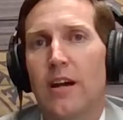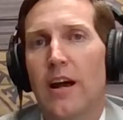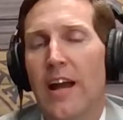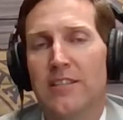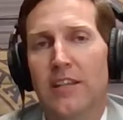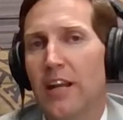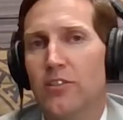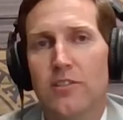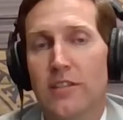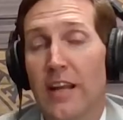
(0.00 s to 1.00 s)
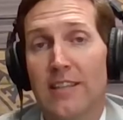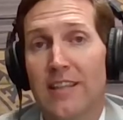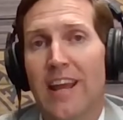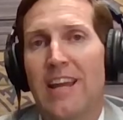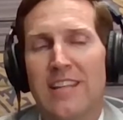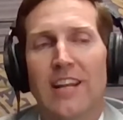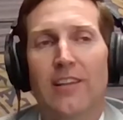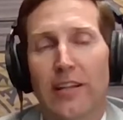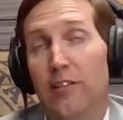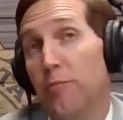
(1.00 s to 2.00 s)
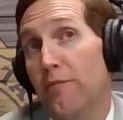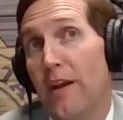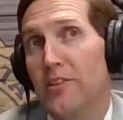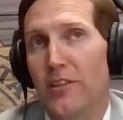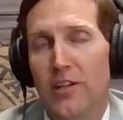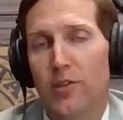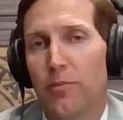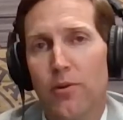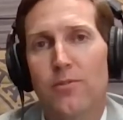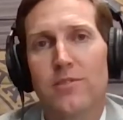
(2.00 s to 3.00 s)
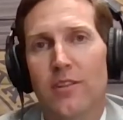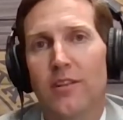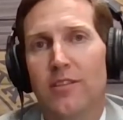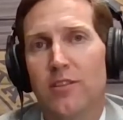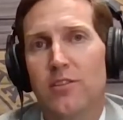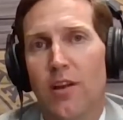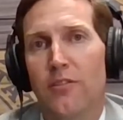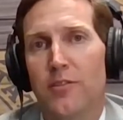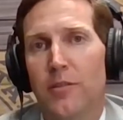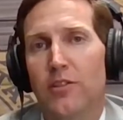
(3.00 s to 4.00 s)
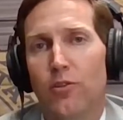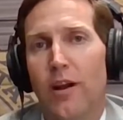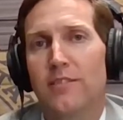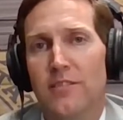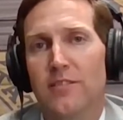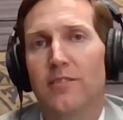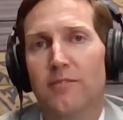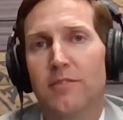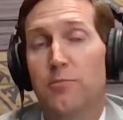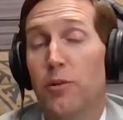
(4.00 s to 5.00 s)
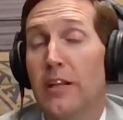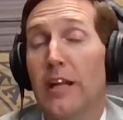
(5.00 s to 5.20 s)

as an agency, as a collective profession, I suppose, to solve some of these crises. It's pretty